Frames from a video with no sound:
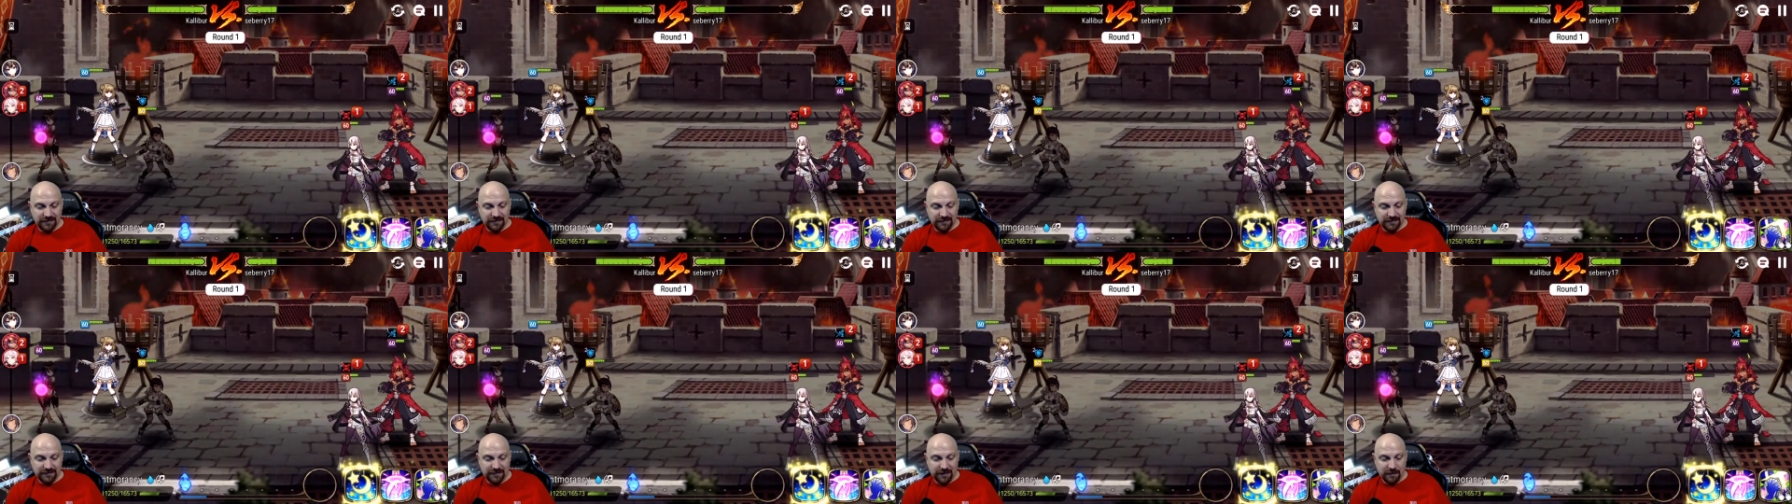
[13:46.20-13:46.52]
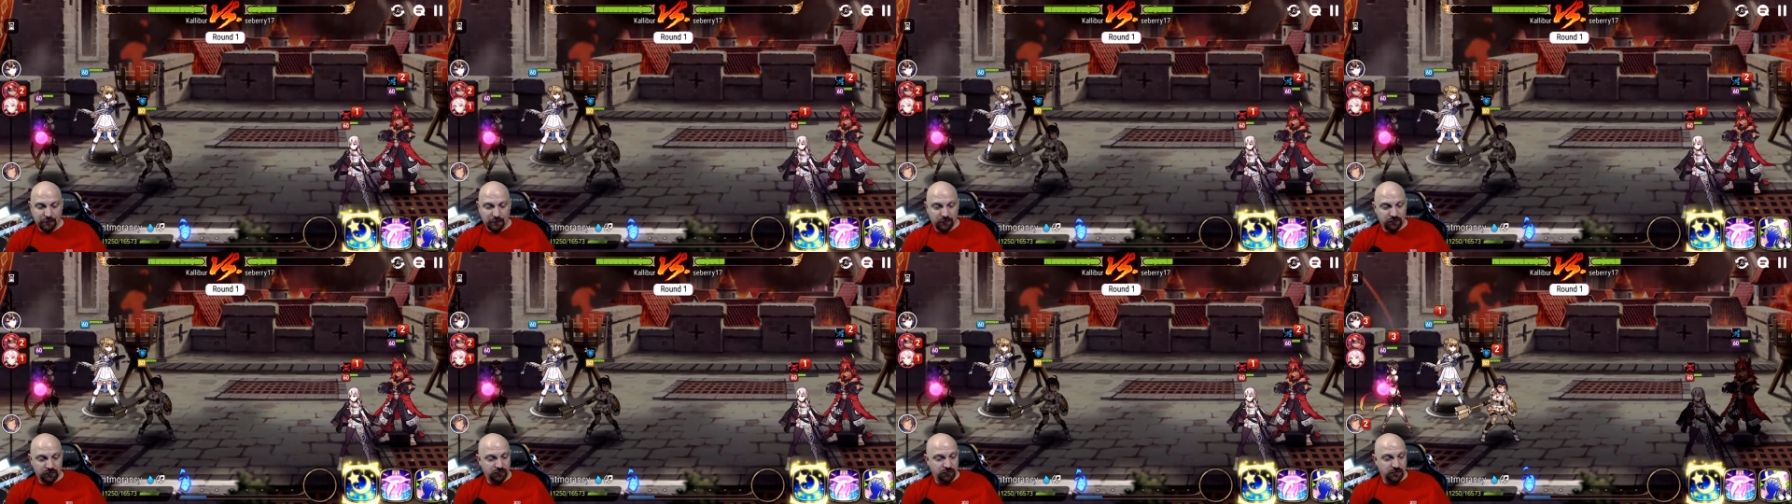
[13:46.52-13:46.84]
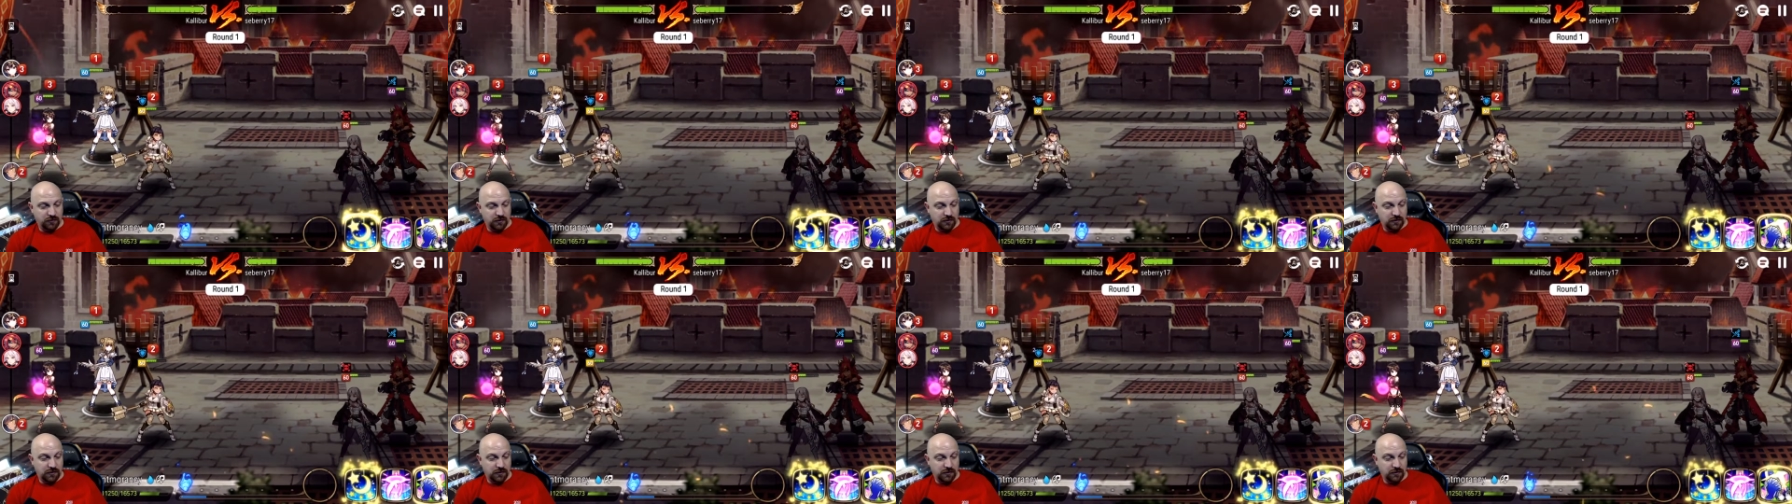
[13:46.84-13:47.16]
damage
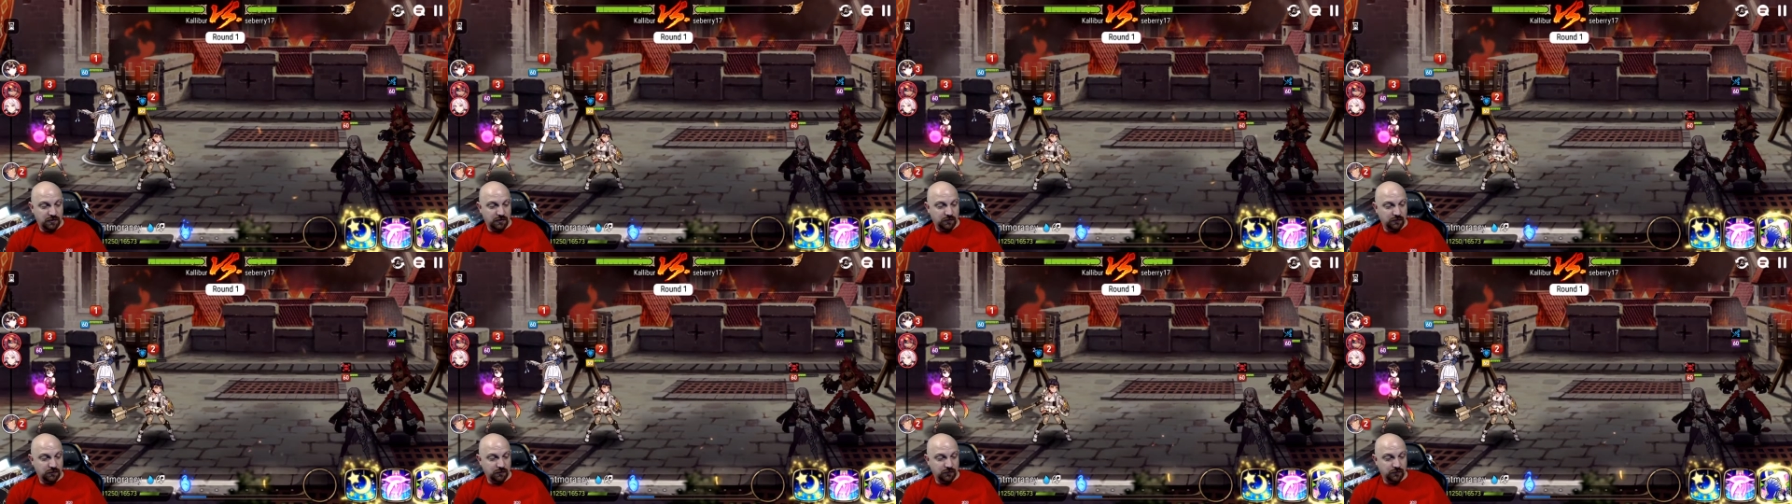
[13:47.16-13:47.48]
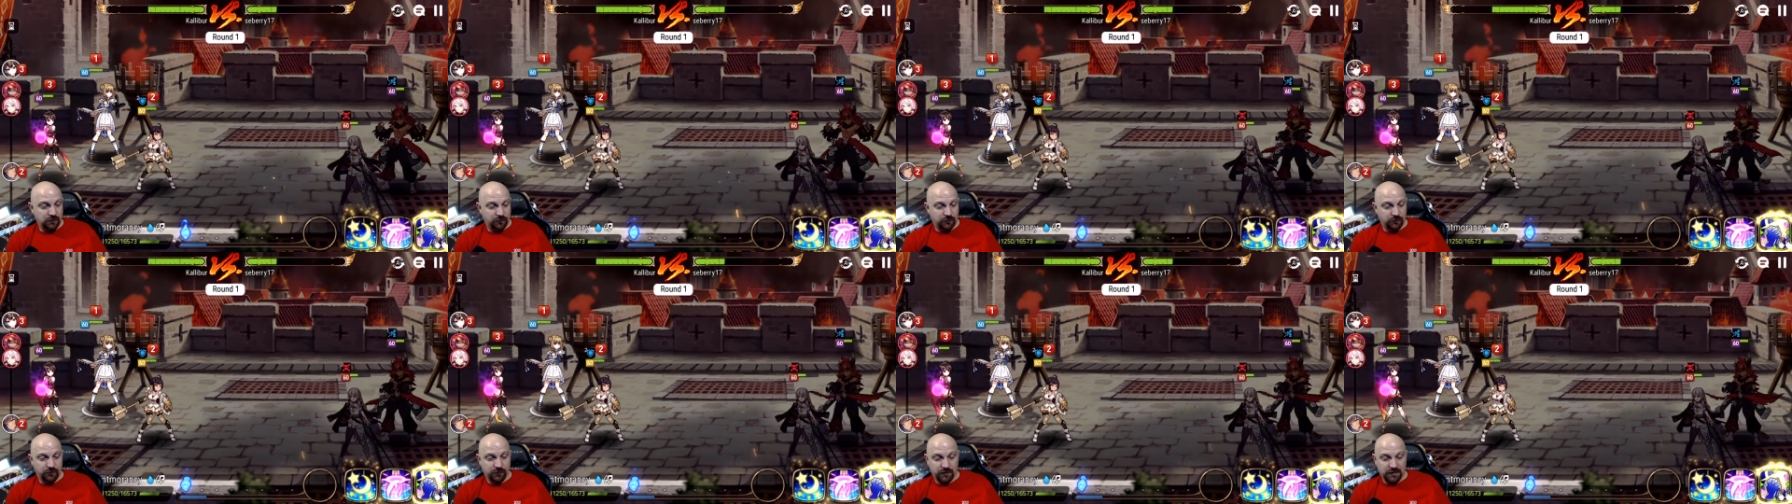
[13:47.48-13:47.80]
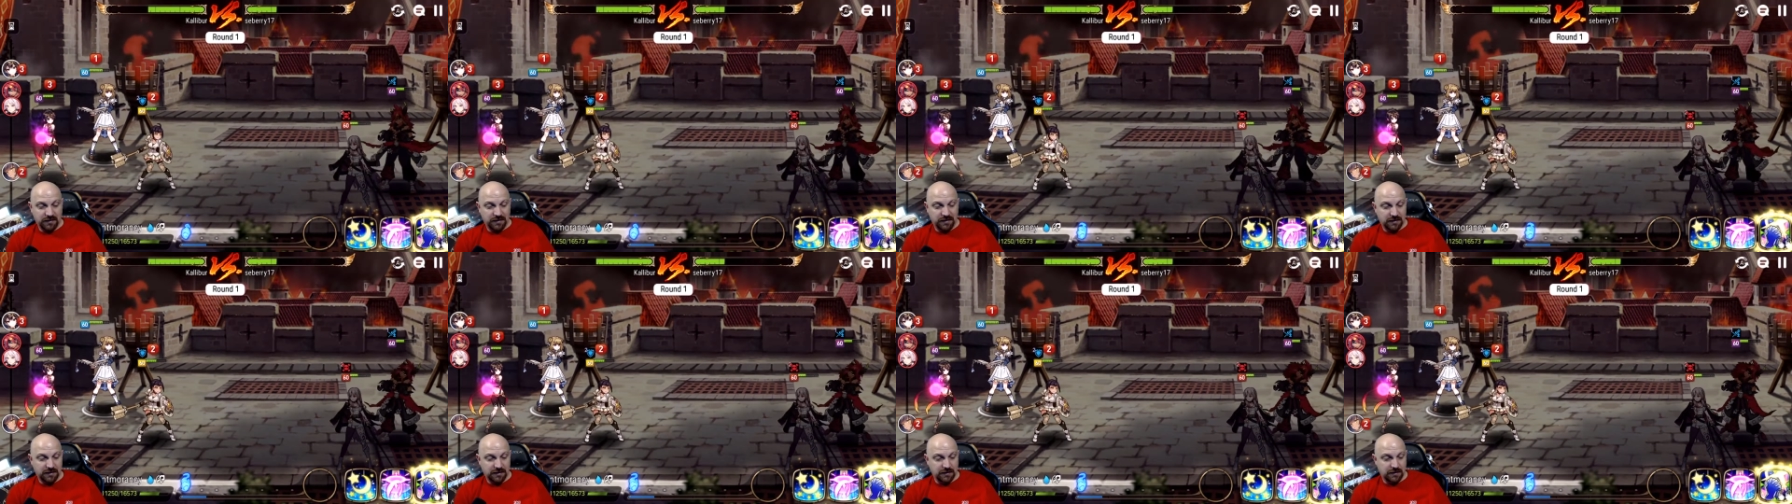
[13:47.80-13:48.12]
done
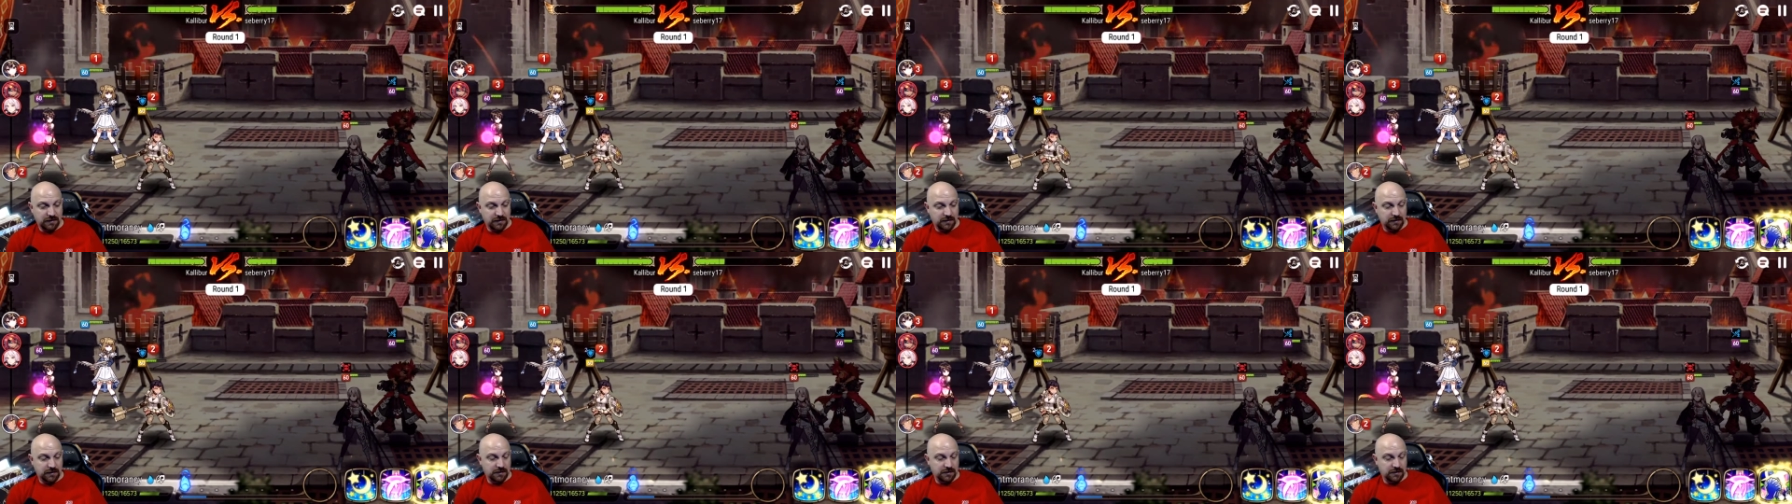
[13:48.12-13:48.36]
via